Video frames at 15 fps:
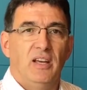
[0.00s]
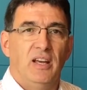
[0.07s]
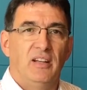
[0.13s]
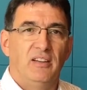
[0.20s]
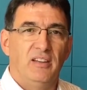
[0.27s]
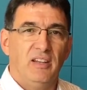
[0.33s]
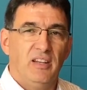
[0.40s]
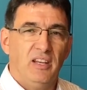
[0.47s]

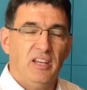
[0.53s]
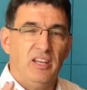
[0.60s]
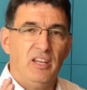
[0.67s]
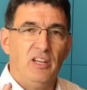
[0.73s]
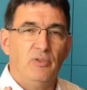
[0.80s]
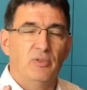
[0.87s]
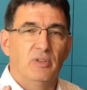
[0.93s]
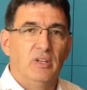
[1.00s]
And
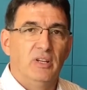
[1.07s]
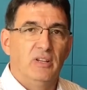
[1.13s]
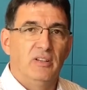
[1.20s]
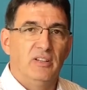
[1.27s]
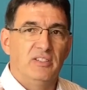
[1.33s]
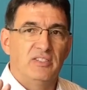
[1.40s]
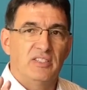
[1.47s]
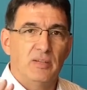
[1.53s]
here,
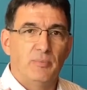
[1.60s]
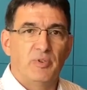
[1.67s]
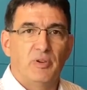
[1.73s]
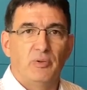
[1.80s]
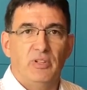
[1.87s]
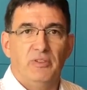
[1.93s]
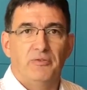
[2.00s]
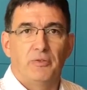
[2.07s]
the
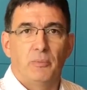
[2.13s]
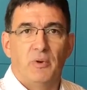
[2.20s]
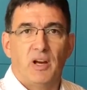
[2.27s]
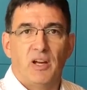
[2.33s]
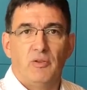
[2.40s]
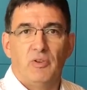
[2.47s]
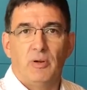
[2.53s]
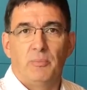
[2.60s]
CPRE from
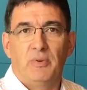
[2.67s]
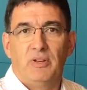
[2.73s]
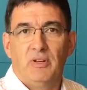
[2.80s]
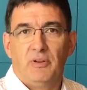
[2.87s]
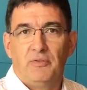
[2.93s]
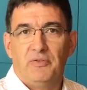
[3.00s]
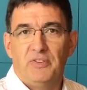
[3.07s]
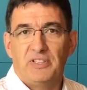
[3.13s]
IREB
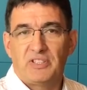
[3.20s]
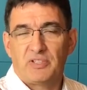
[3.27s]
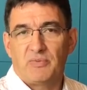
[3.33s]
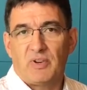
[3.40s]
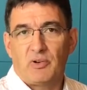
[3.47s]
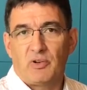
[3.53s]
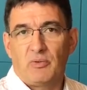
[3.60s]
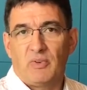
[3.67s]
fits
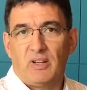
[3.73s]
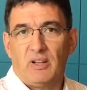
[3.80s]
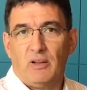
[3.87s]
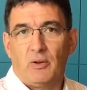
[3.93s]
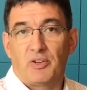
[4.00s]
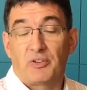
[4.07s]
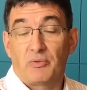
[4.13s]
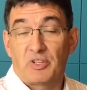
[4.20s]
very well,
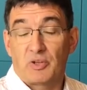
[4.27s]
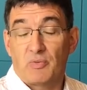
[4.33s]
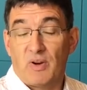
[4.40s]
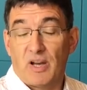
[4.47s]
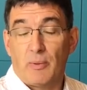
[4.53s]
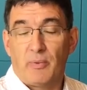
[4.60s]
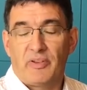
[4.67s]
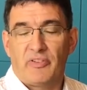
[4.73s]
or the
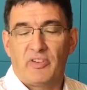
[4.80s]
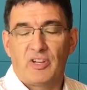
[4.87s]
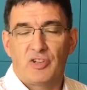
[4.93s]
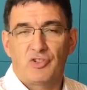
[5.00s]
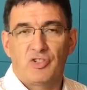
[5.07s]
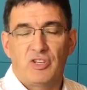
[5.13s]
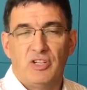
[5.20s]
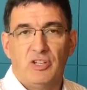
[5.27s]
requirements
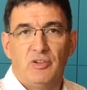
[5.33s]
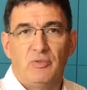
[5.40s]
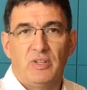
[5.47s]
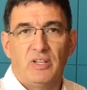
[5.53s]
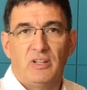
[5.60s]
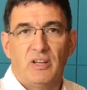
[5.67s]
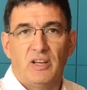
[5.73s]
engineering,